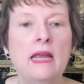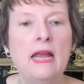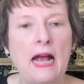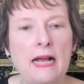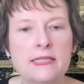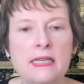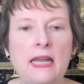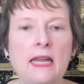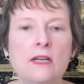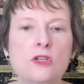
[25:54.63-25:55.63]
As
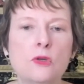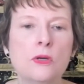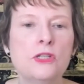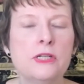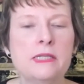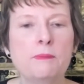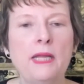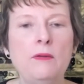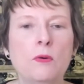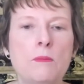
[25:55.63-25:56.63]
king, George
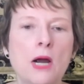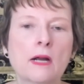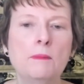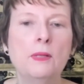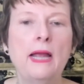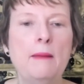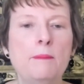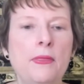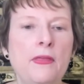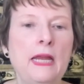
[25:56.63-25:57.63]
displayed remarkable
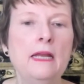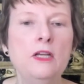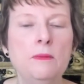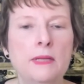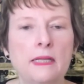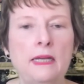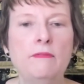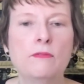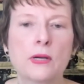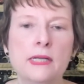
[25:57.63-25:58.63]
empathy and humility
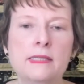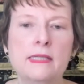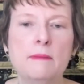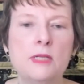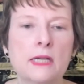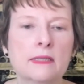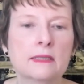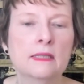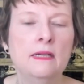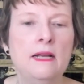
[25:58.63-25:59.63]
for his
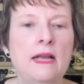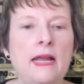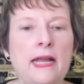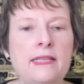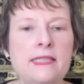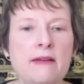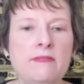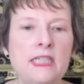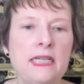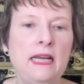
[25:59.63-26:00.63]
subjects. In
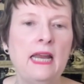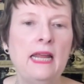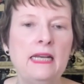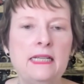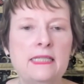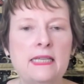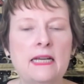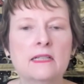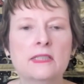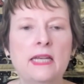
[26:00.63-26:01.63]

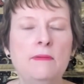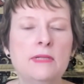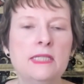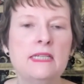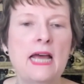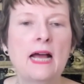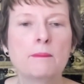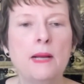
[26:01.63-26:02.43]
1786, he was attacked by